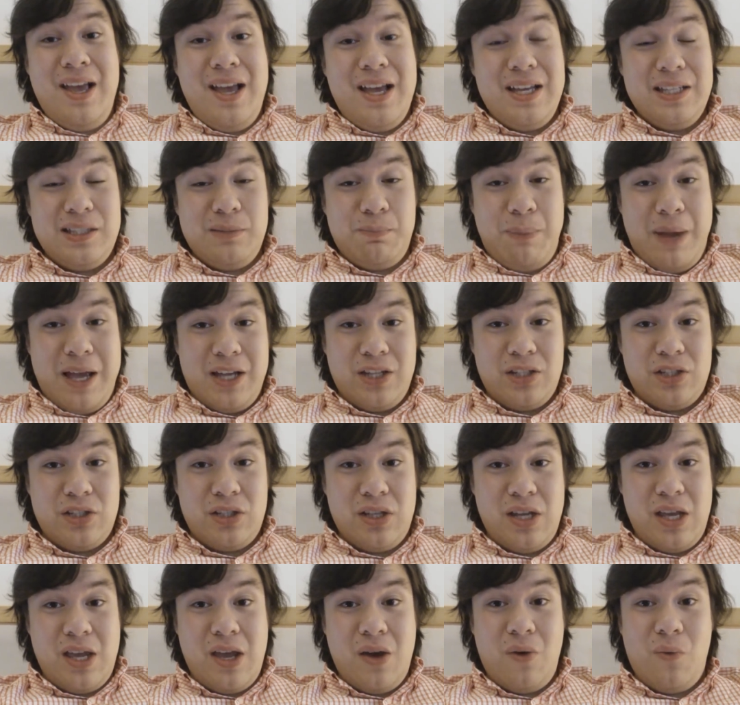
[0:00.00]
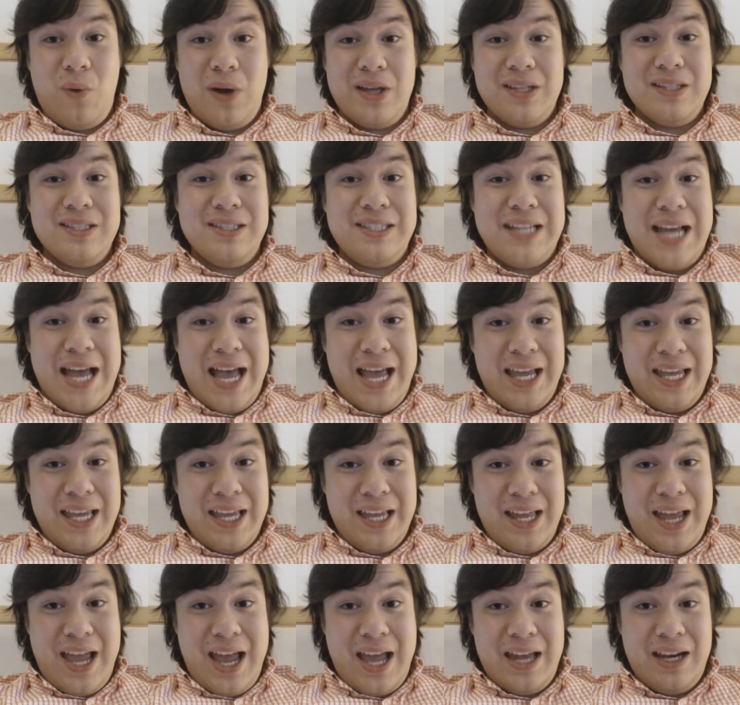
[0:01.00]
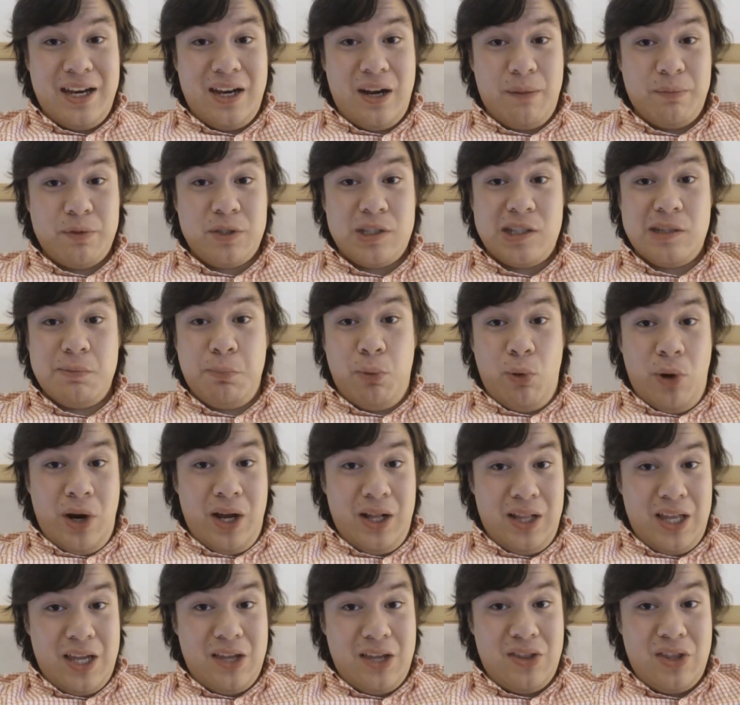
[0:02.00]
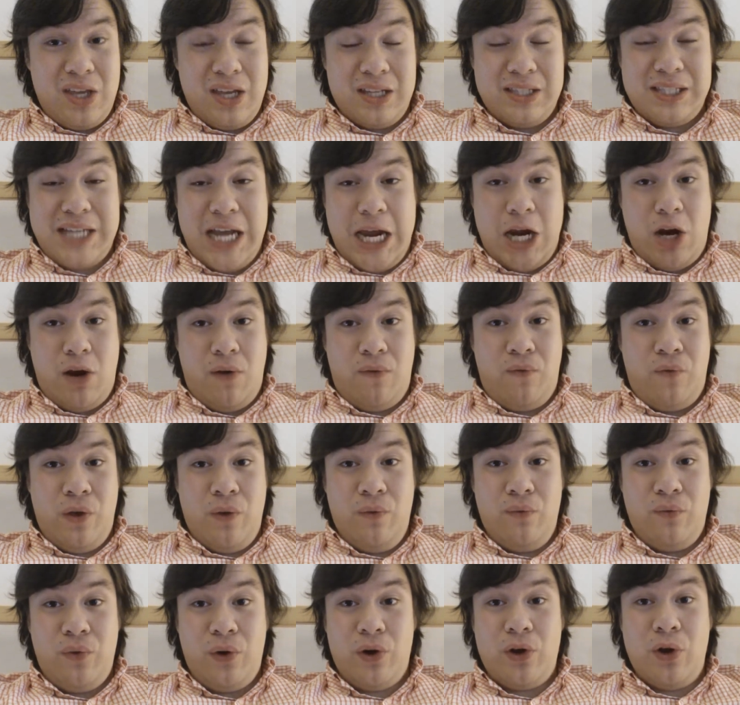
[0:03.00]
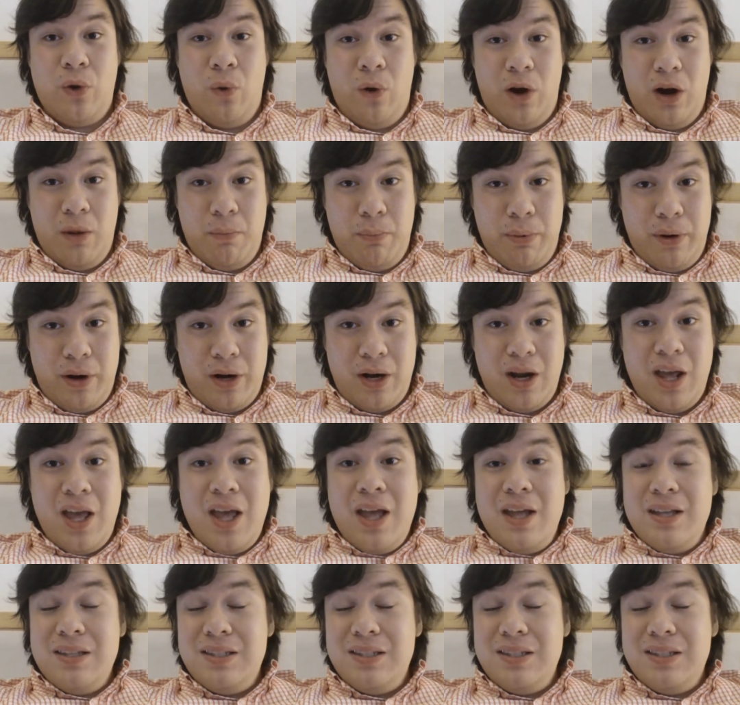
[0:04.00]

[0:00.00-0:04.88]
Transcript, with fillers: Especially when Daggett ended up spoiling the entire film for Norbert.